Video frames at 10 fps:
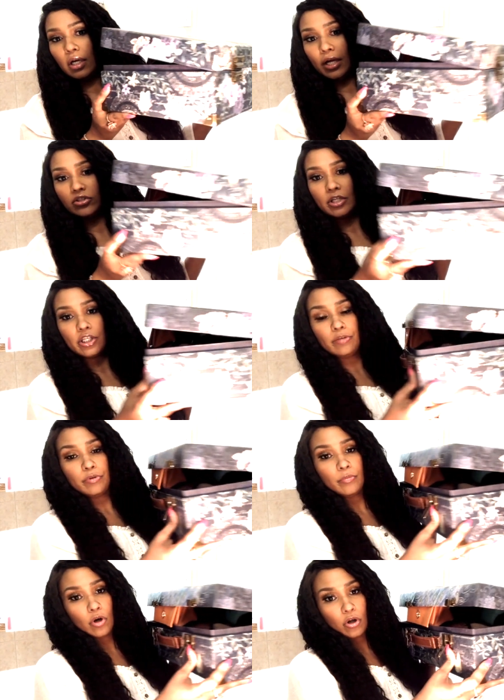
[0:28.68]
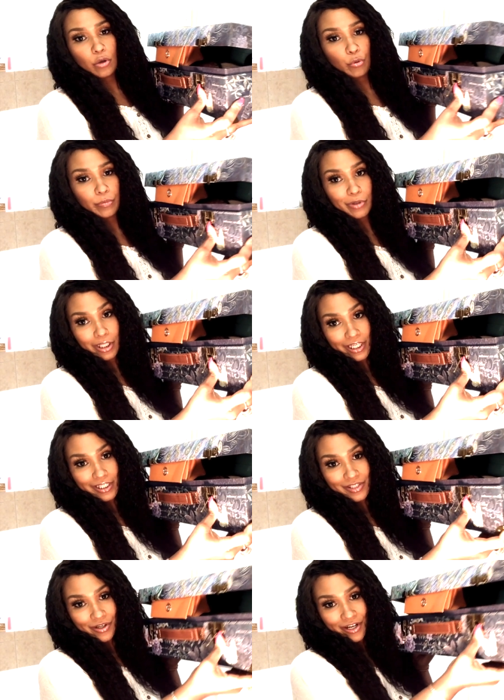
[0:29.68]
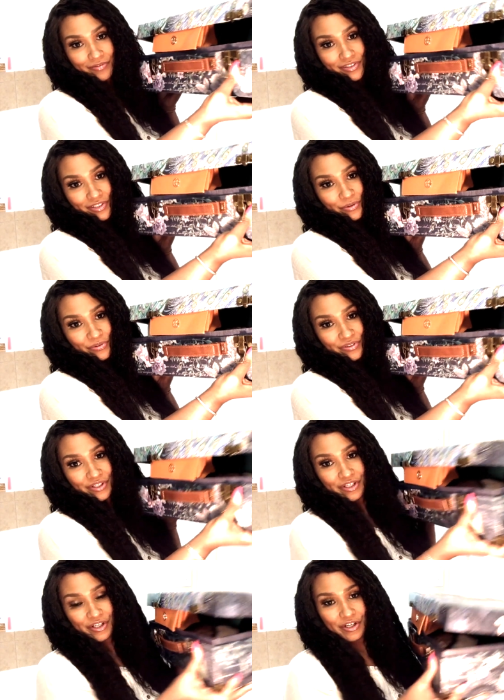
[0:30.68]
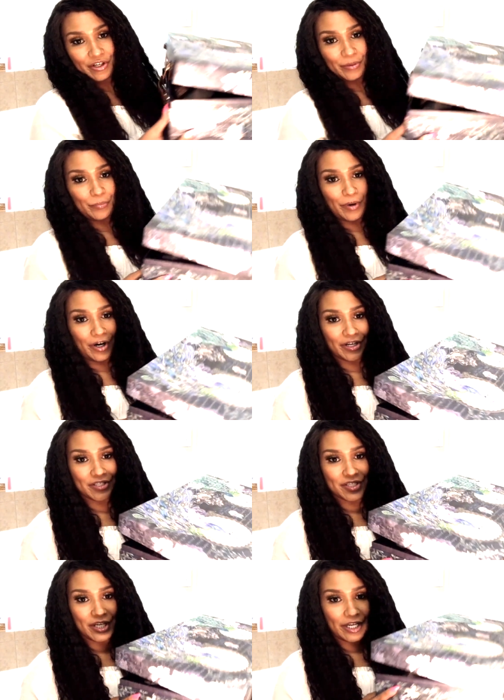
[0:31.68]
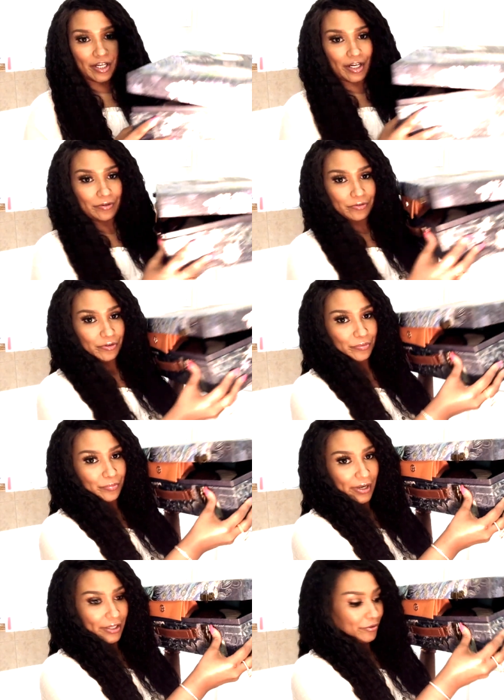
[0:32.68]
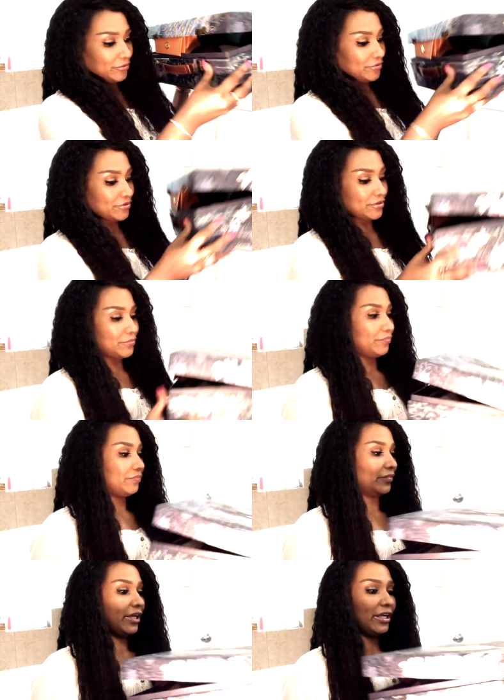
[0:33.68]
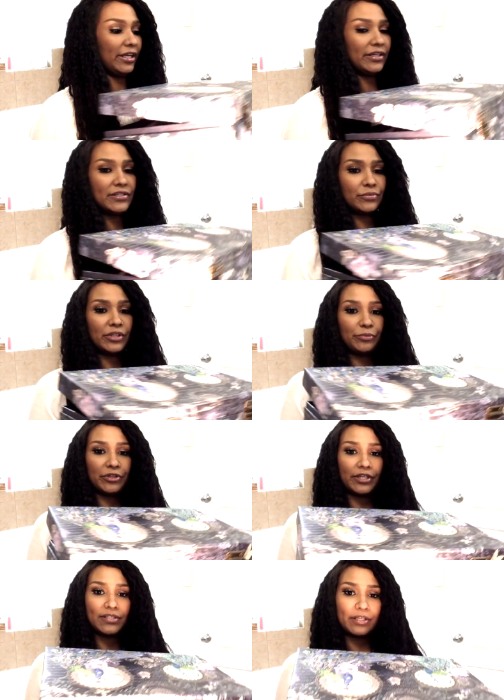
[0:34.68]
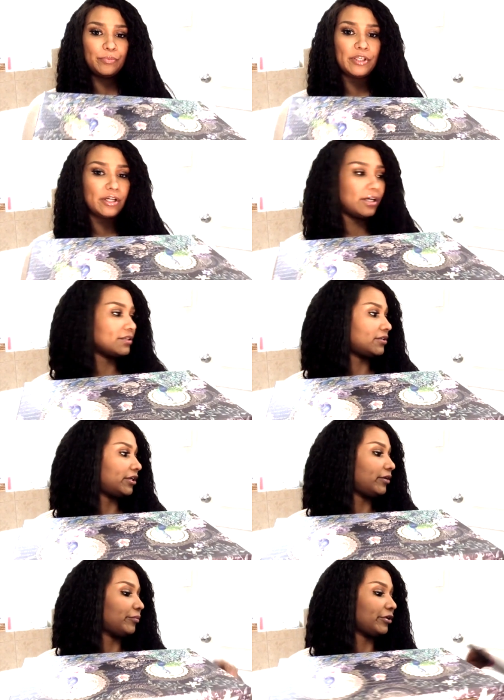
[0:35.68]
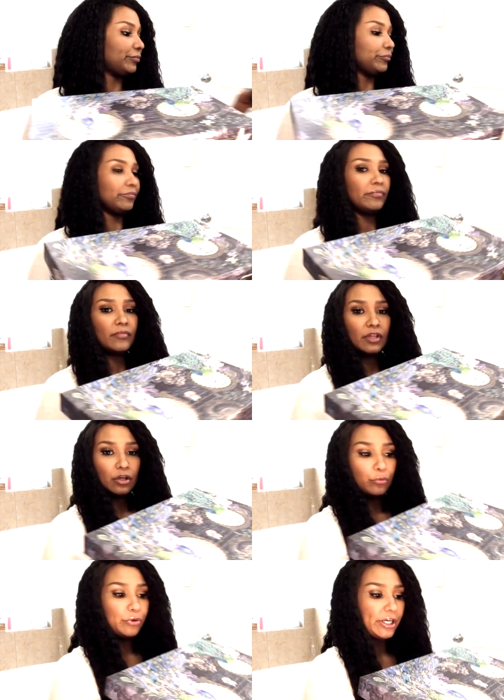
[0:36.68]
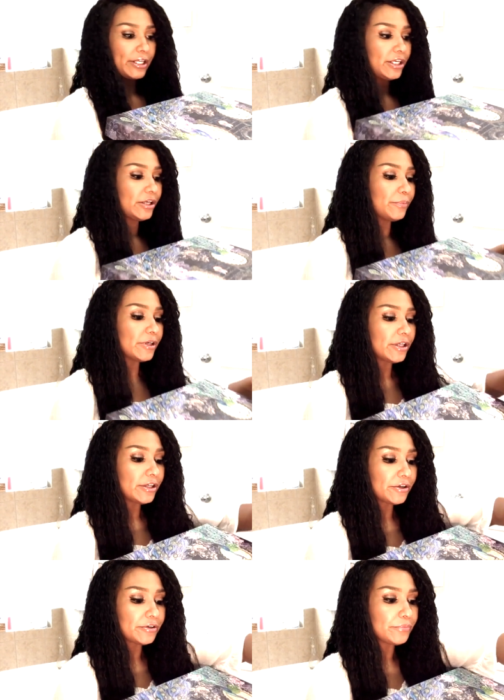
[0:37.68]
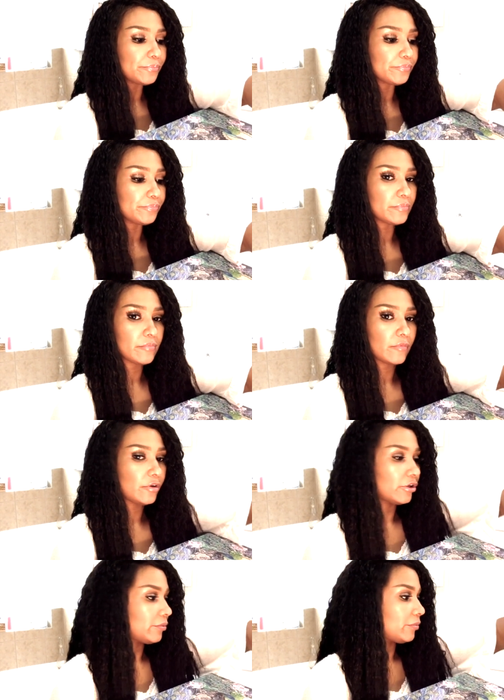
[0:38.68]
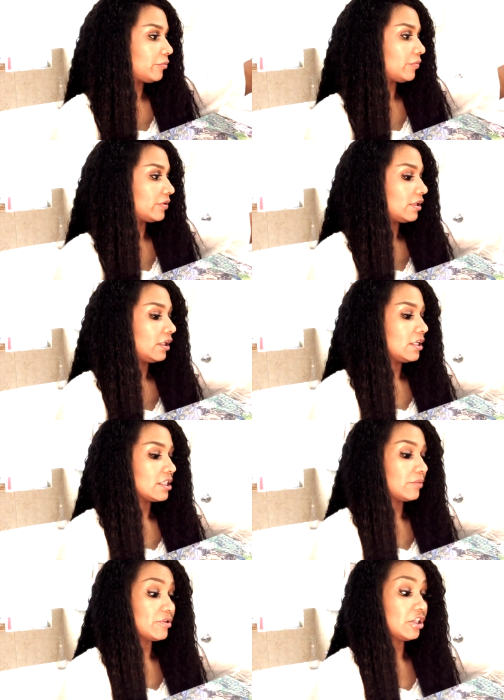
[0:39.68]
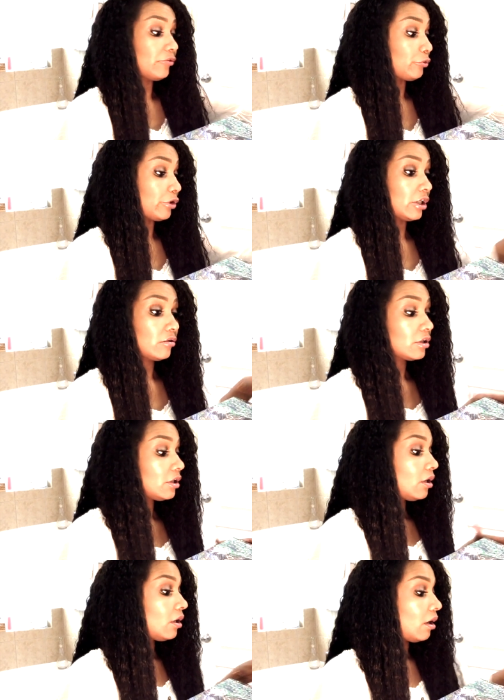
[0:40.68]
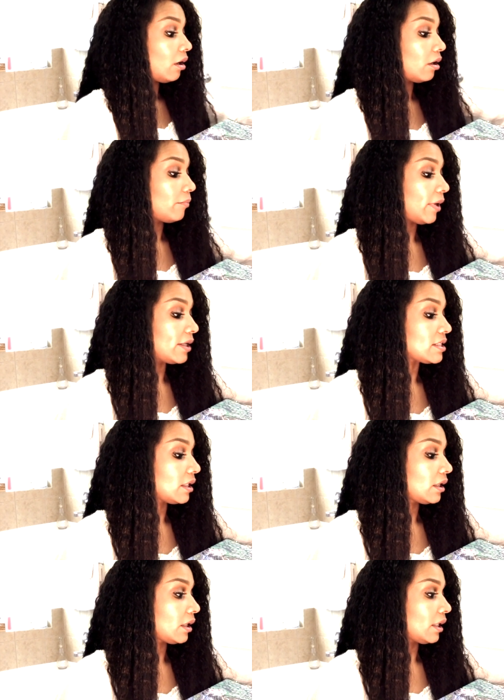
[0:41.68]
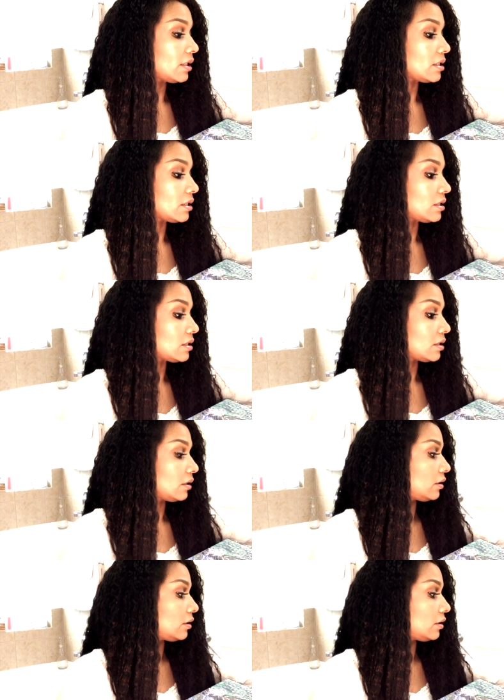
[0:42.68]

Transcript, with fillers: I try to keep them all in one place. So I have this little box that I got from Michaels. And it's really pretty. It has like peacocks on it. But what I keep in here, I don't me some stuff around are my sunglasses.